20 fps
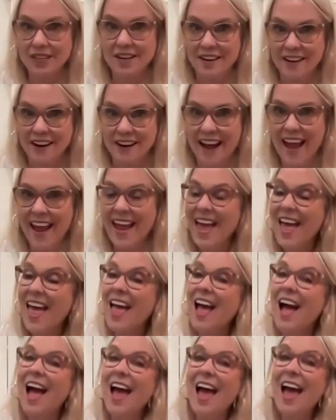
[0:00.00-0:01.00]
All right.
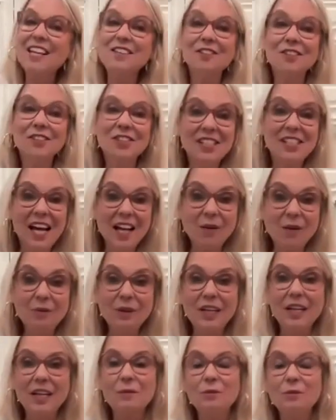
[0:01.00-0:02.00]
And your
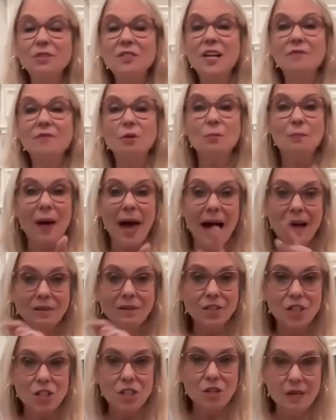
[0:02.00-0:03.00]
celery will never bow
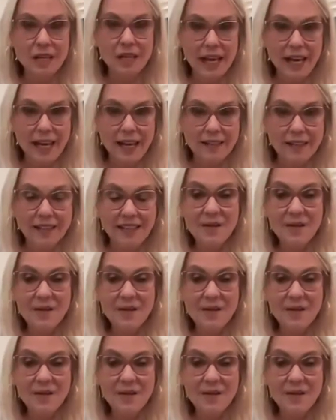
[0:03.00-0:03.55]
to you again